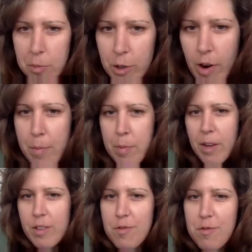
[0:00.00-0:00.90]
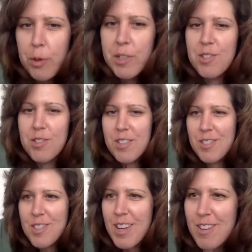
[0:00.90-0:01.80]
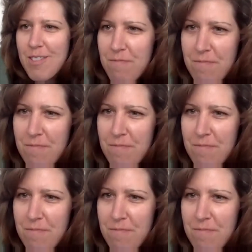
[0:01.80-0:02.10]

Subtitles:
crap about the 40 to you today?